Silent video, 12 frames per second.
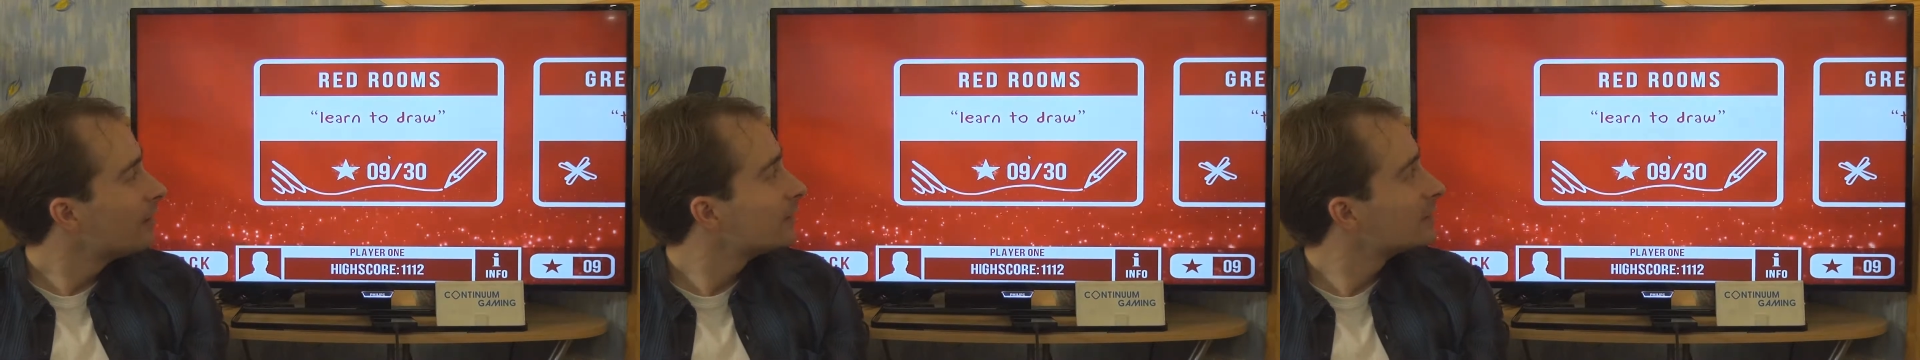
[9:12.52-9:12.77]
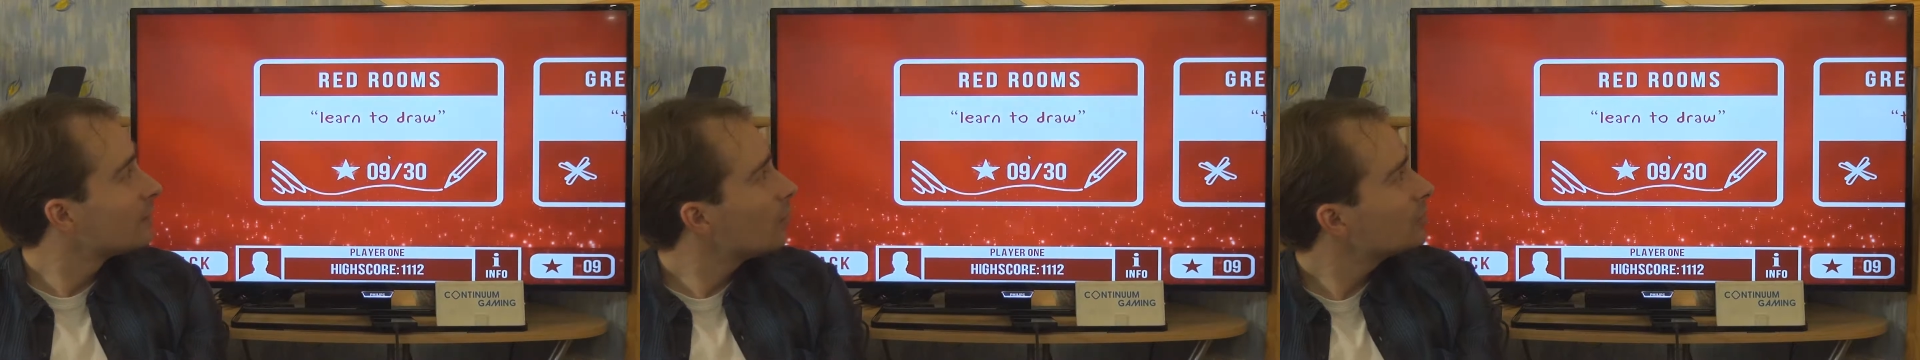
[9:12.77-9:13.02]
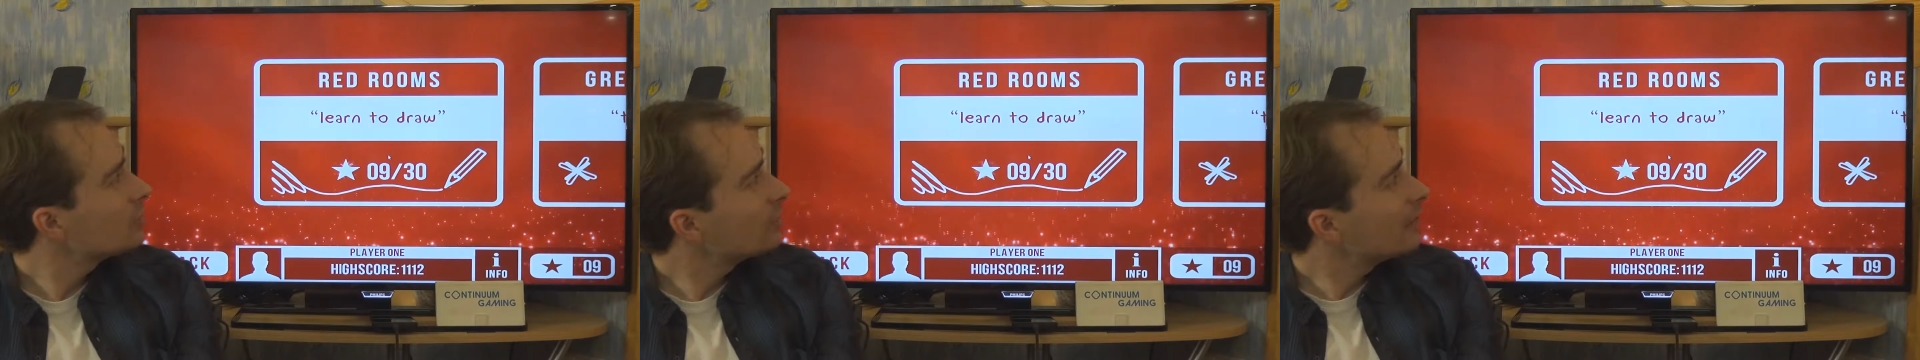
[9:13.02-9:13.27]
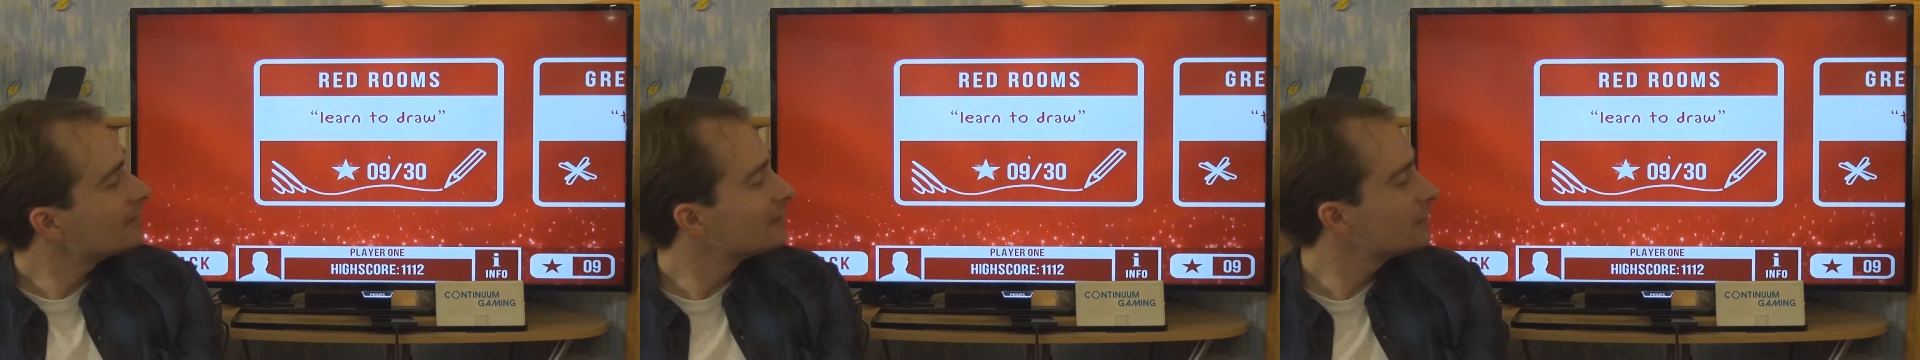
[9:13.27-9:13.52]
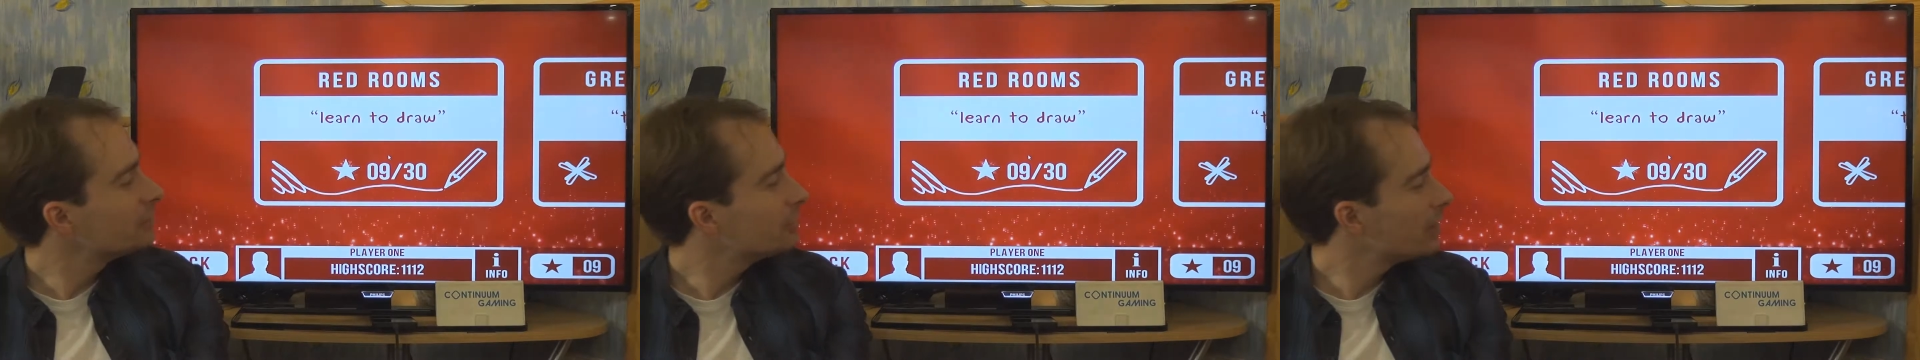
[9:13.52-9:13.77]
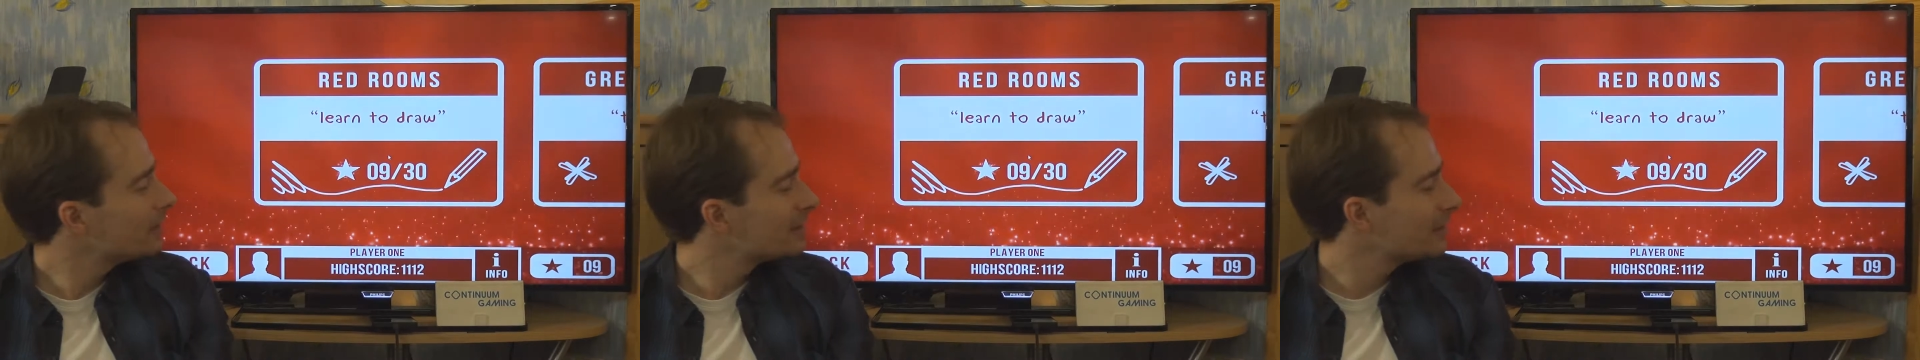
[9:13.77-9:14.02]
So what you can see
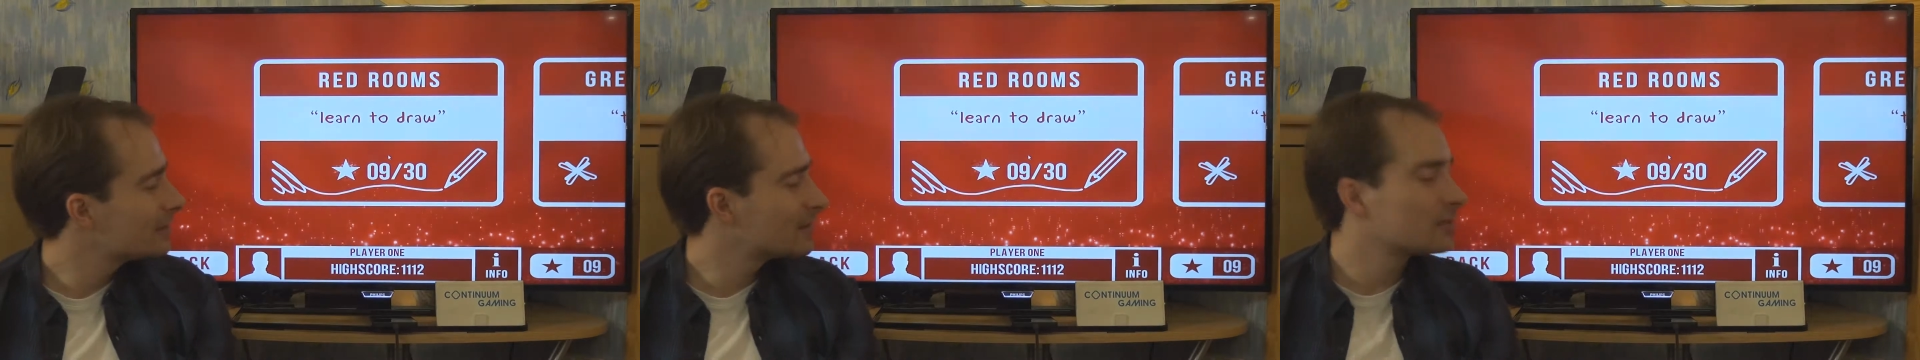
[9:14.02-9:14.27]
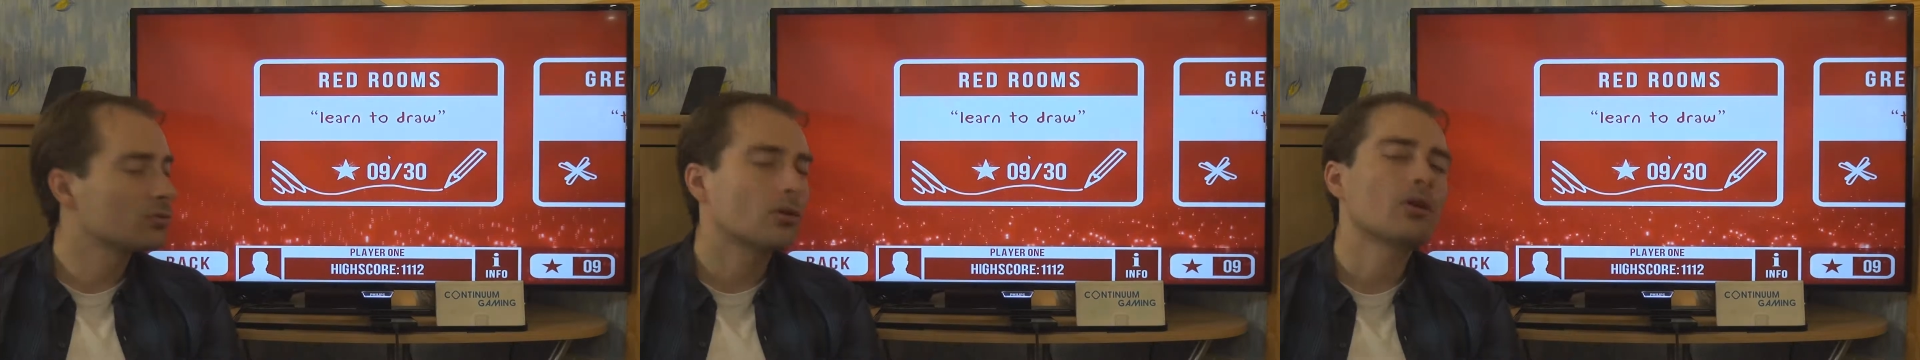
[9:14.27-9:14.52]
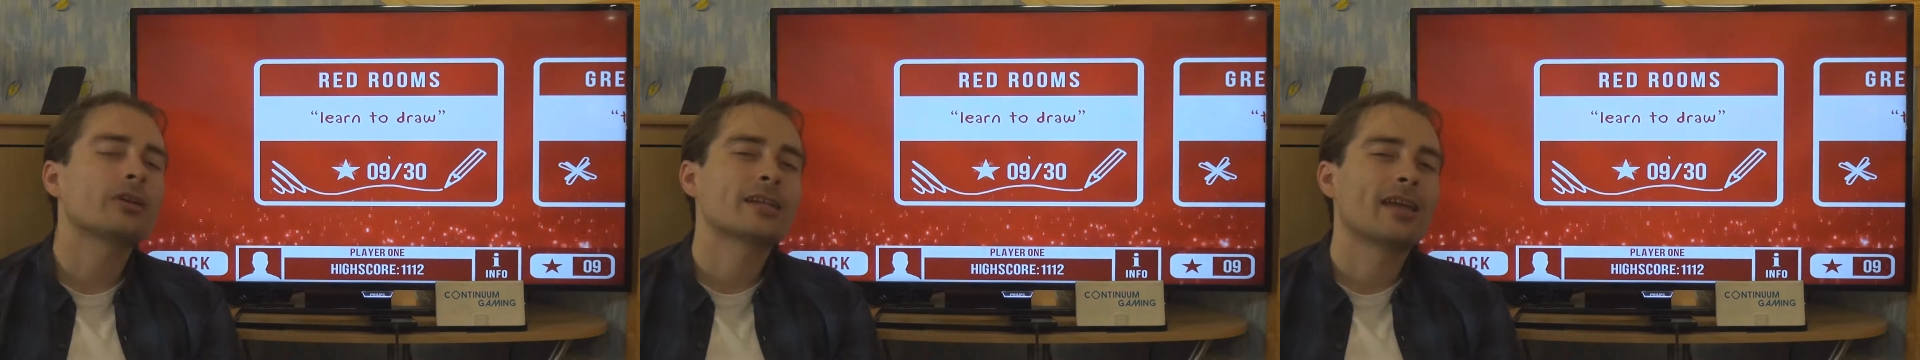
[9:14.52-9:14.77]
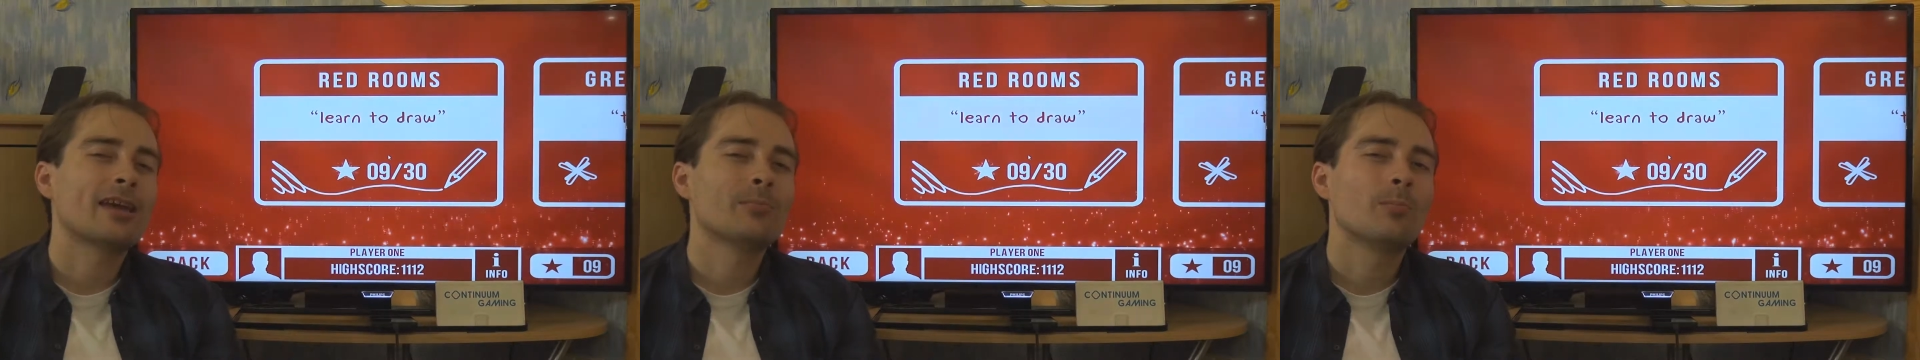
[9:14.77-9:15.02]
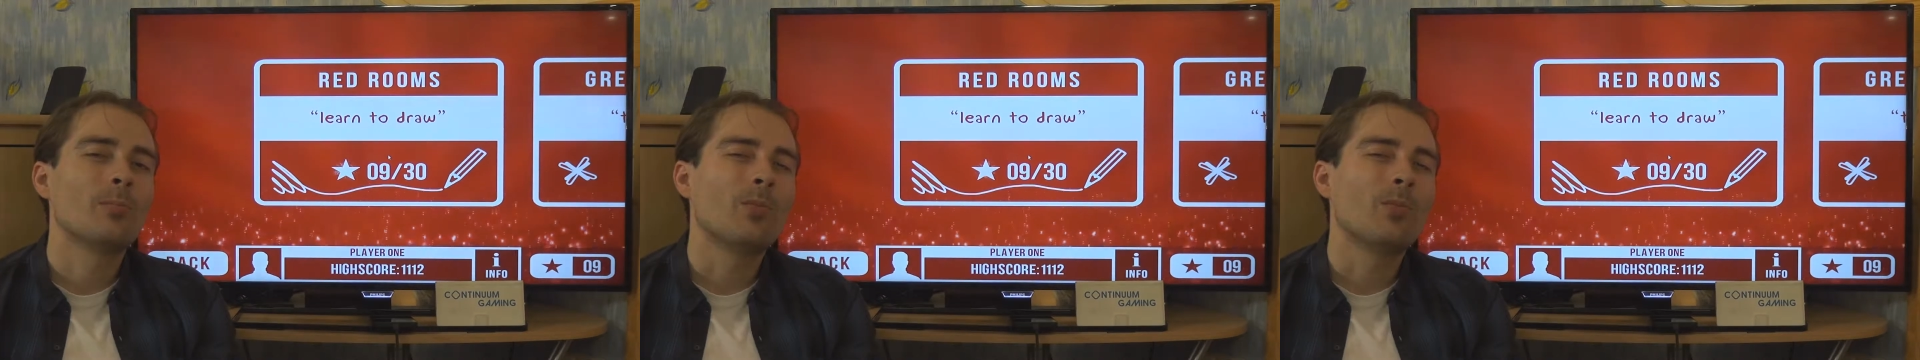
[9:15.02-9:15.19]
here is it's a drawing game,